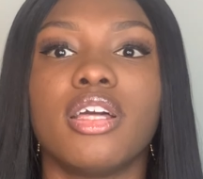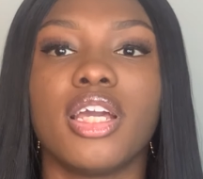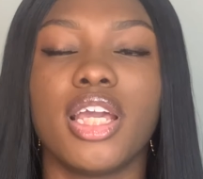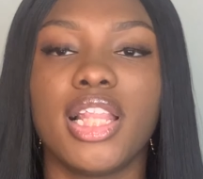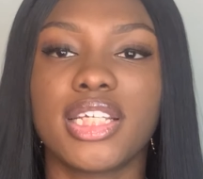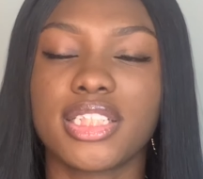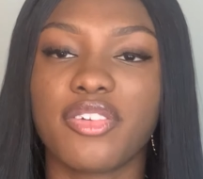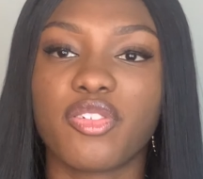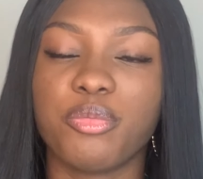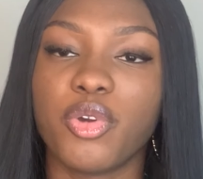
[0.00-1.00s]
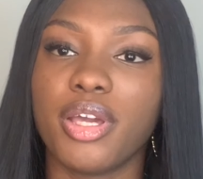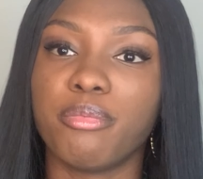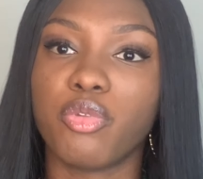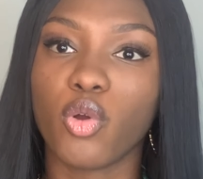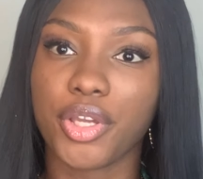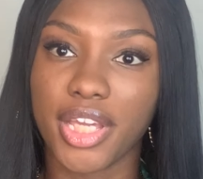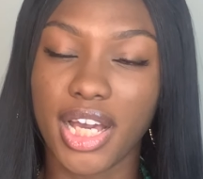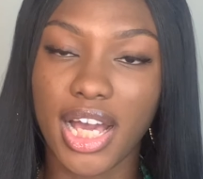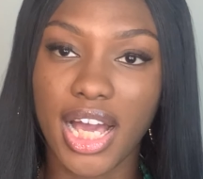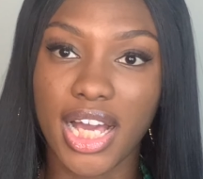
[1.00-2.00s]
A letter from your employer,
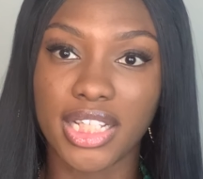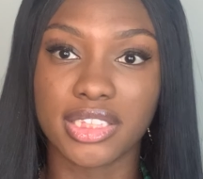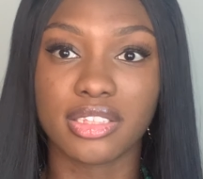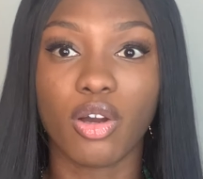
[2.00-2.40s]
and